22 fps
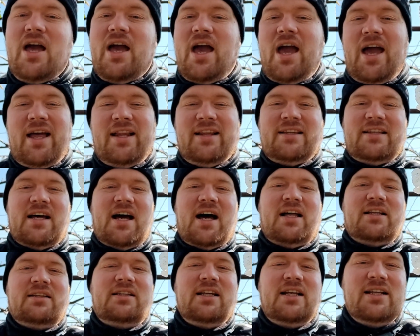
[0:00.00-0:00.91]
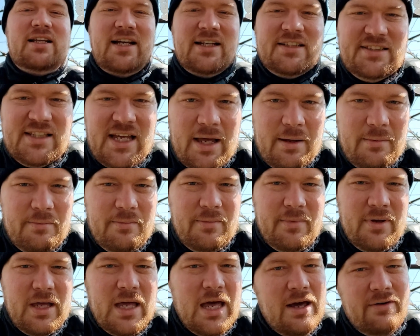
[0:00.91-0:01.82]
And until next
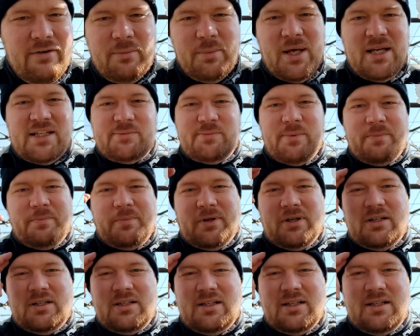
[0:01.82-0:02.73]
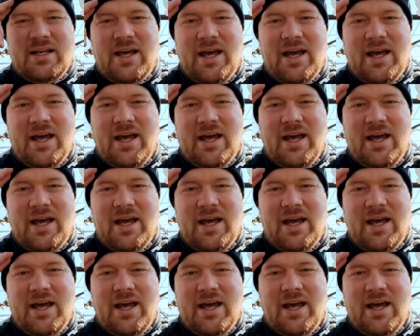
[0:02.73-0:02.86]
time, have a blast, people,